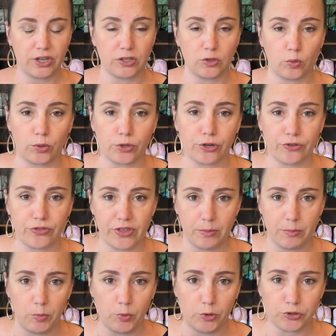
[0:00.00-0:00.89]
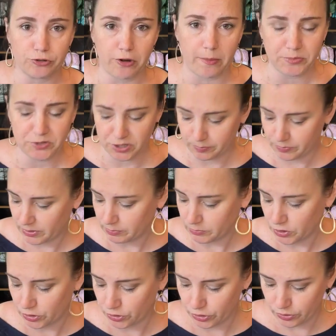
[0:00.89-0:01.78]
You can order them and we'll drop ship
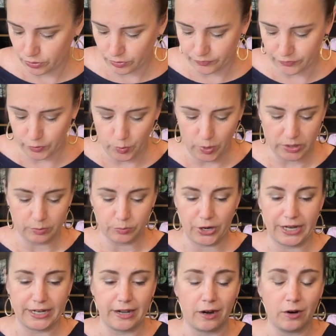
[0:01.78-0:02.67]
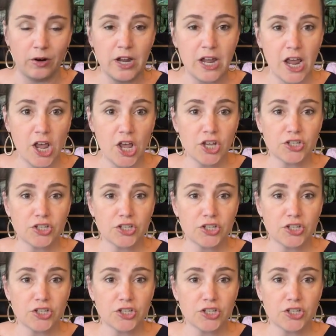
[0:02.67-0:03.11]
them to you if you want them right now.